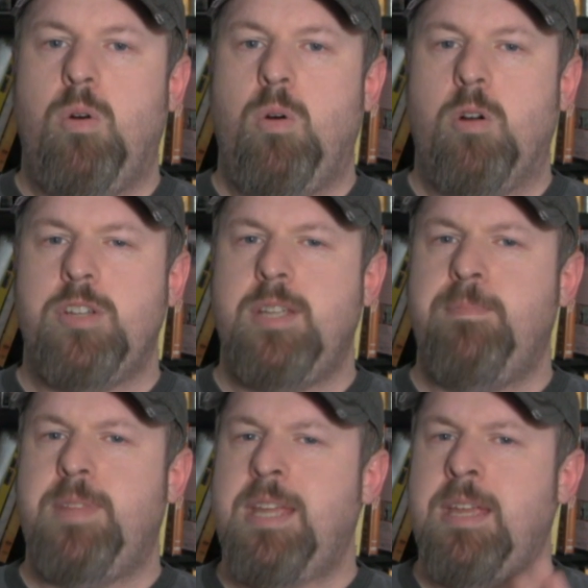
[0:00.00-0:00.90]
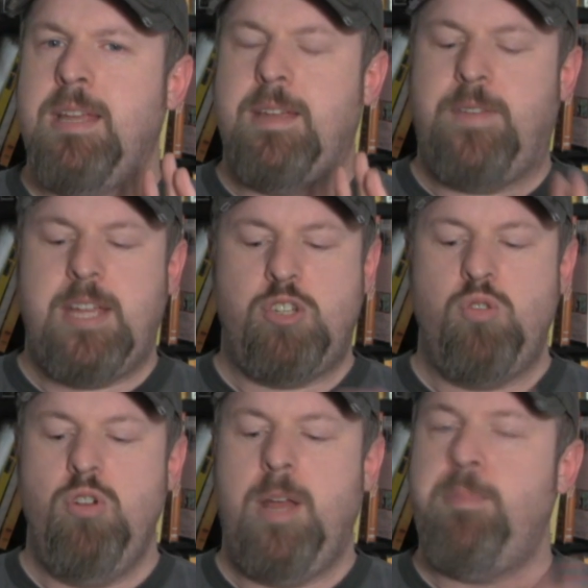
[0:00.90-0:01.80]
or something, if I
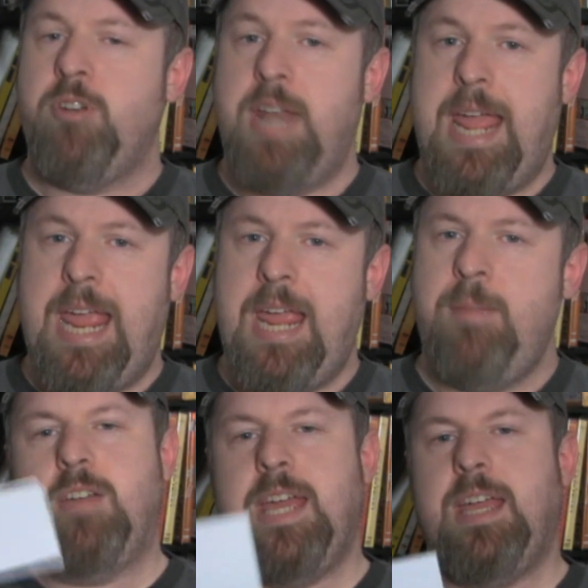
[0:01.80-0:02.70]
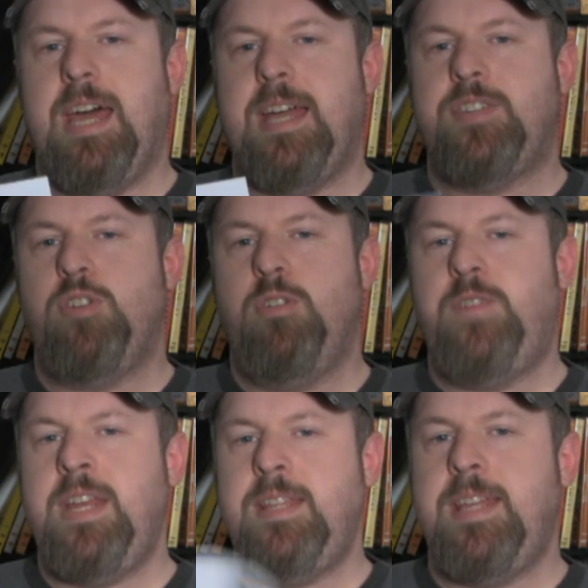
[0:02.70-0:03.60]
screwed up your name, okay guys, so if
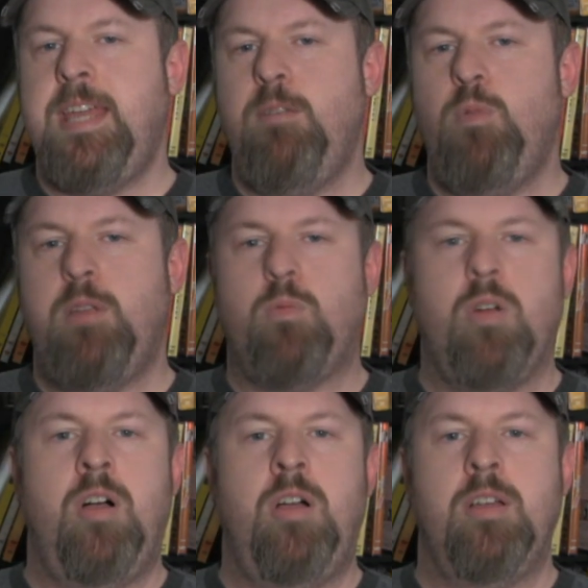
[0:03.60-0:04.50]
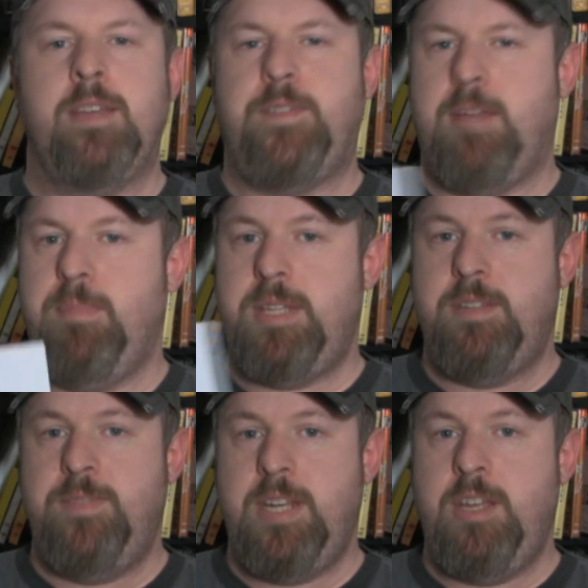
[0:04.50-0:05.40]
anything went wrong, if I missed
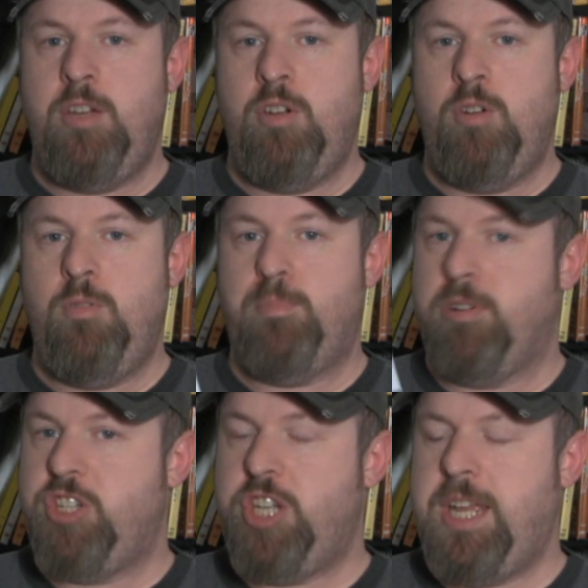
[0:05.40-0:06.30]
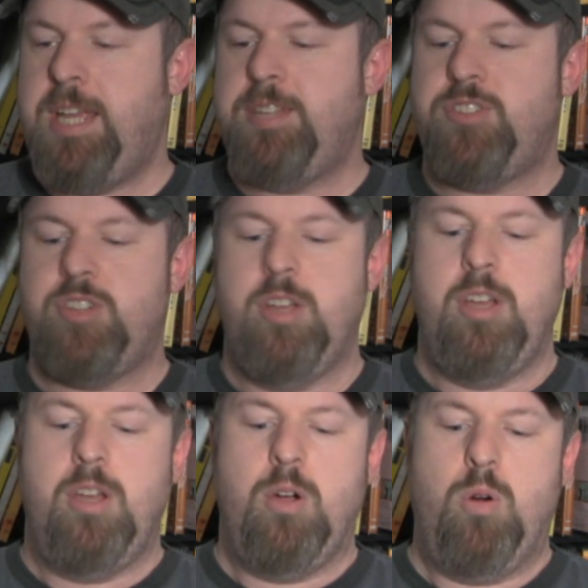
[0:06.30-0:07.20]
a video perchance,
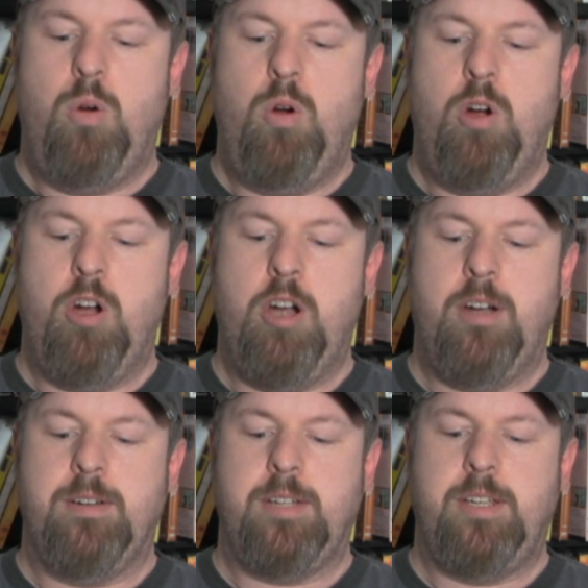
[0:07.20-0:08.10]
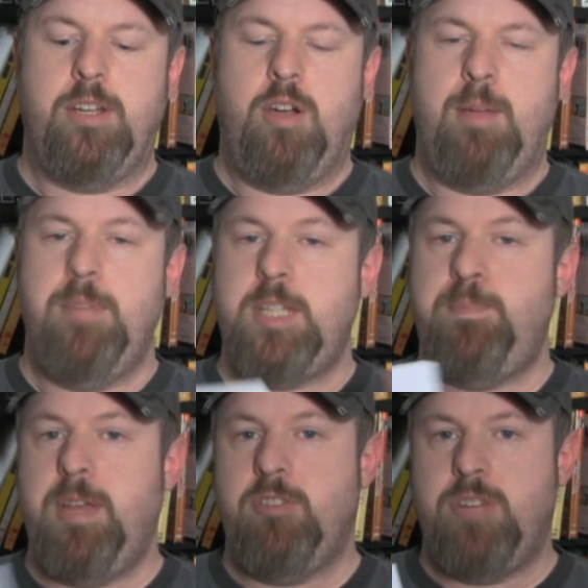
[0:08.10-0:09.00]
or, you know, I
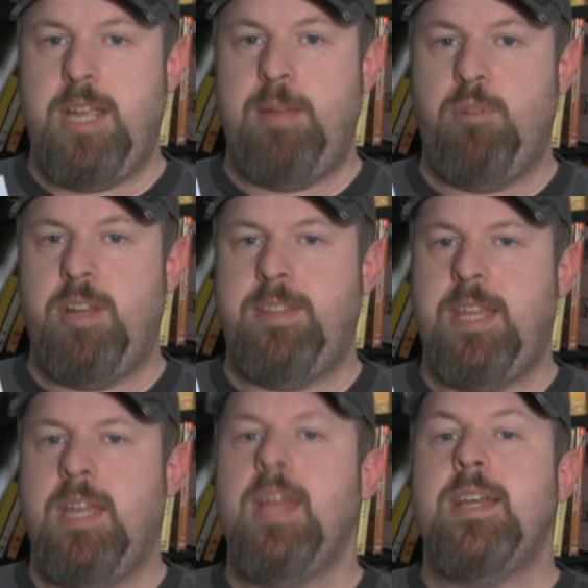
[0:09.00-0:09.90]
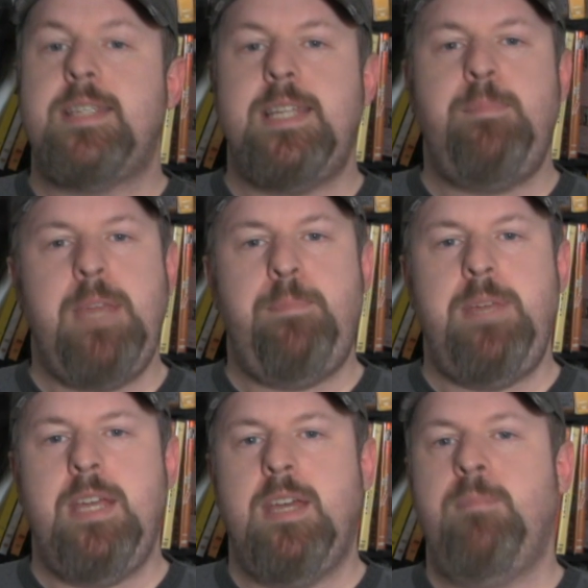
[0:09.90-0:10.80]
misspelled your name or anything, send me a
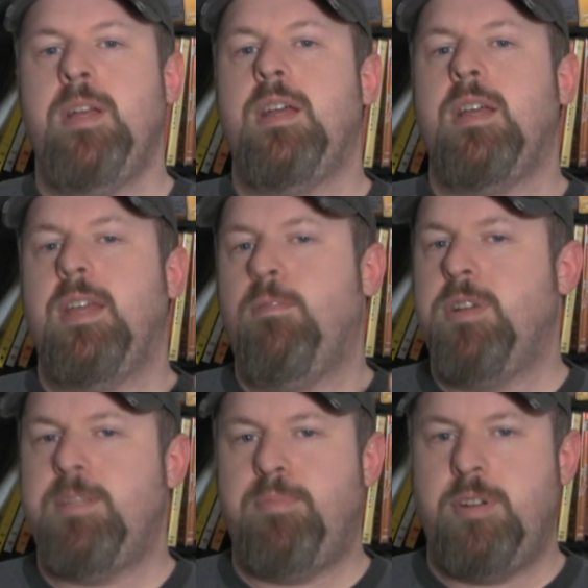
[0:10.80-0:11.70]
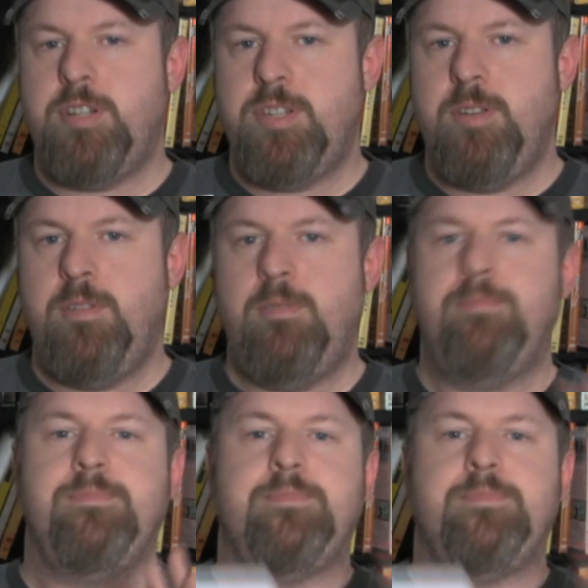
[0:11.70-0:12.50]
PM. It wasn't personal,